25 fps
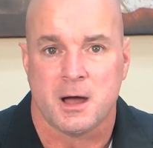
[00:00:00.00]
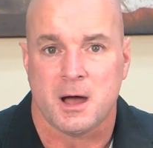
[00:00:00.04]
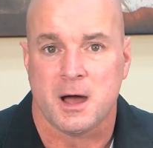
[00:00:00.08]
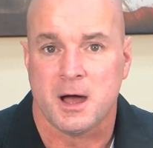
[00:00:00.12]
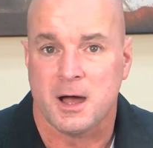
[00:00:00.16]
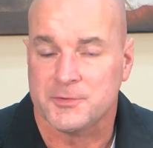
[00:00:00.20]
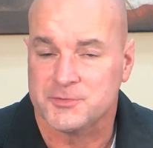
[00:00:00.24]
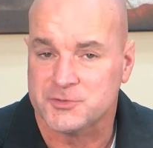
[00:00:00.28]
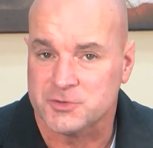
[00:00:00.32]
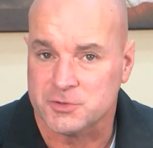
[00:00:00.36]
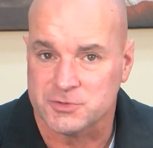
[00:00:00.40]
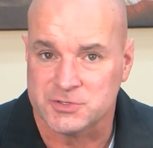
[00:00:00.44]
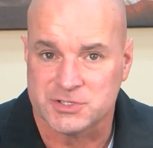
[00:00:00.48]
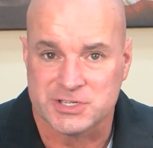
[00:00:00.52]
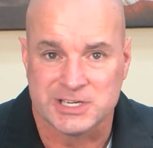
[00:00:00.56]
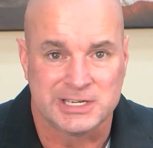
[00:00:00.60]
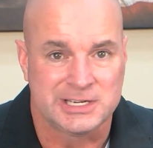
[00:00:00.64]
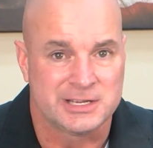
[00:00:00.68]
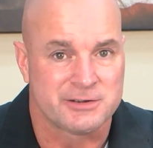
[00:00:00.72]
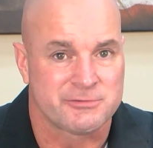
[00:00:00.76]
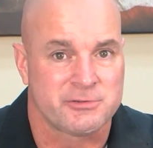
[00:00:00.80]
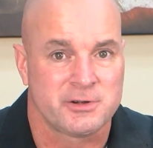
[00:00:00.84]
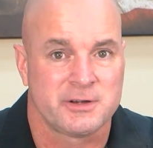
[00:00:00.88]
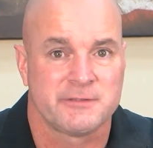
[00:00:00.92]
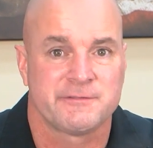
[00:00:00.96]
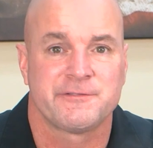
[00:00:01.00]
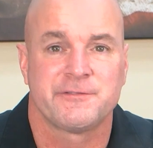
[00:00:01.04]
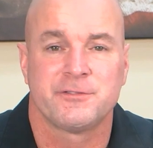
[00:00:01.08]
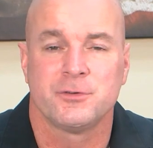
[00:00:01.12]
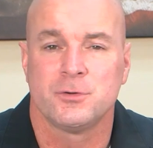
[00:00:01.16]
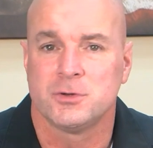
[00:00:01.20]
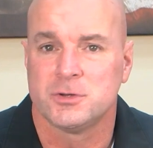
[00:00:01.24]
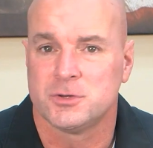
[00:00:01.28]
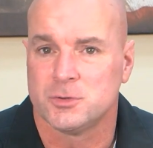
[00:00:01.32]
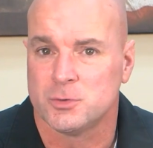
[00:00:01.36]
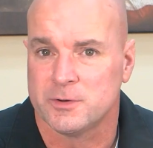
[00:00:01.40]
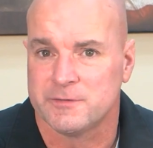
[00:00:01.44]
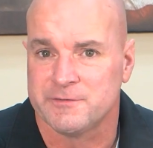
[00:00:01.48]
Officers delivering
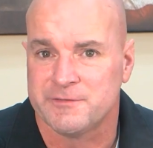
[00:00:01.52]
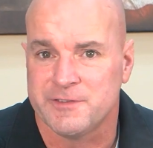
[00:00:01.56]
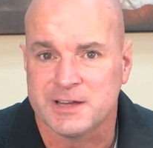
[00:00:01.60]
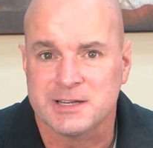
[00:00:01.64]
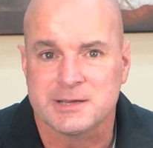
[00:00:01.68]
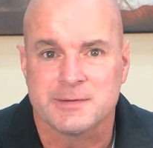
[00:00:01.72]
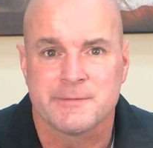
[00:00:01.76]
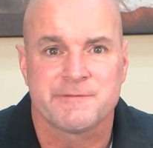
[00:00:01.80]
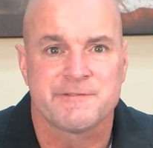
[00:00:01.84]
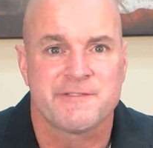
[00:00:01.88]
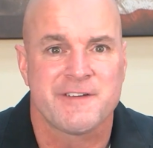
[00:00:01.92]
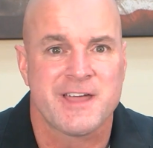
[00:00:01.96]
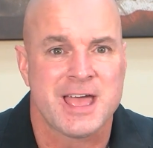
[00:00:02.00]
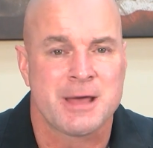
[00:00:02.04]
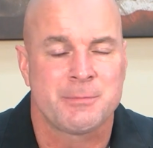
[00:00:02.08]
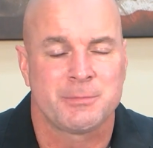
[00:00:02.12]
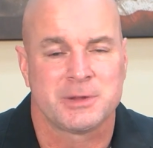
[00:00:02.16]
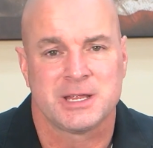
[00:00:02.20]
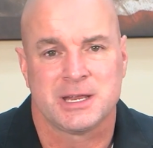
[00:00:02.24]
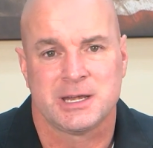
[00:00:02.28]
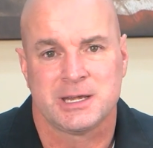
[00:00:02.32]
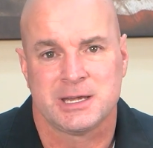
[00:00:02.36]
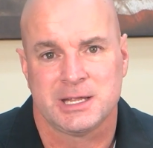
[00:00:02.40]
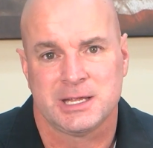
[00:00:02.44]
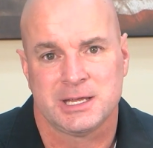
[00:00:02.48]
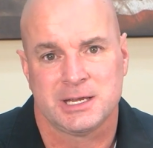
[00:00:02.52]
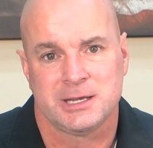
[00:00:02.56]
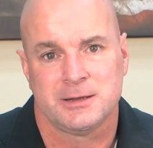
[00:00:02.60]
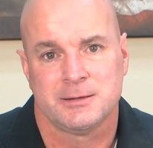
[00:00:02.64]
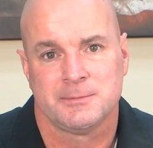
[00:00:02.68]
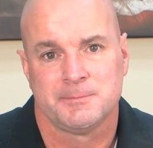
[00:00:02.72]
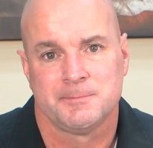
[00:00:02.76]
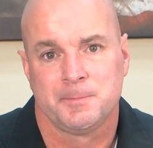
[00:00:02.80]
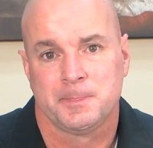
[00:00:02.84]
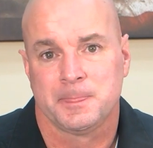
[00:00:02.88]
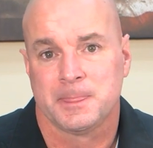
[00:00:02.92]
food to a victim family in need,